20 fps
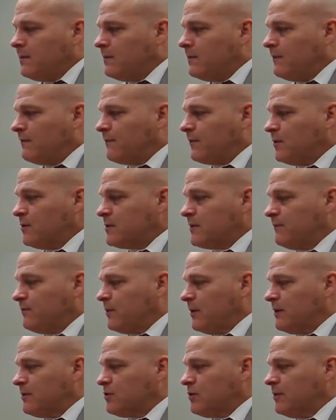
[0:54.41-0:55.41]
The first of
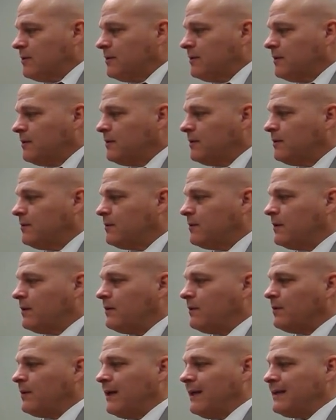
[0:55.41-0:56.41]
which,
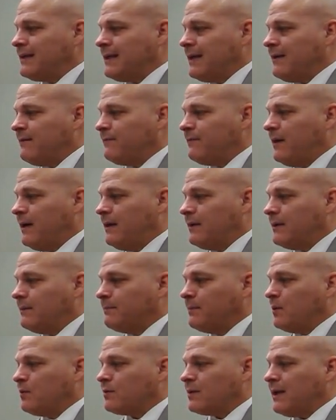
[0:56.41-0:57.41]
the 8K filed at
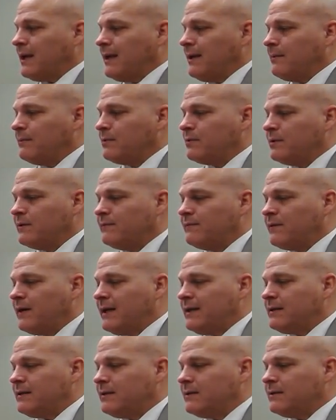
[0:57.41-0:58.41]
both Camber and
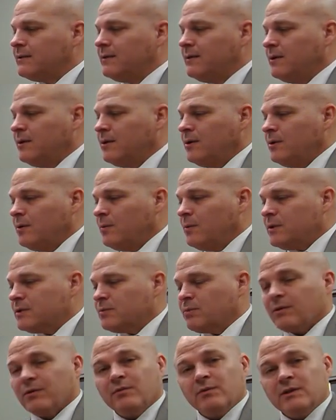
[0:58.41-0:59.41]
Viking, was
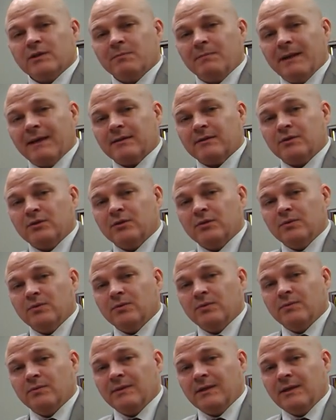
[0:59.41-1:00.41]
with respect
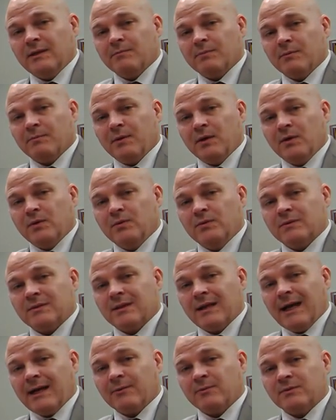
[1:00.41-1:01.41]
to the proposed
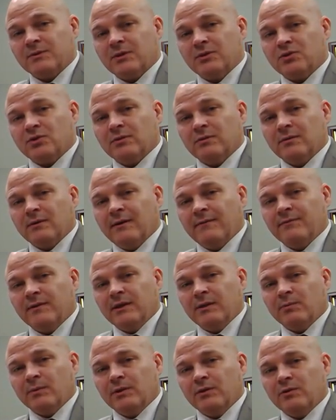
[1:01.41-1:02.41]
acquisition of
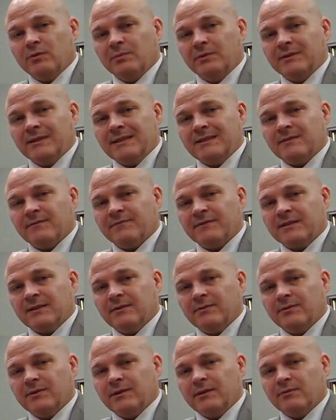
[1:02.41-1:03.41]
the renewable diesel
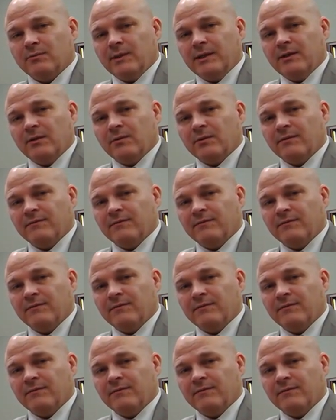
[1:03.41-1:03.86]
facility in Reno,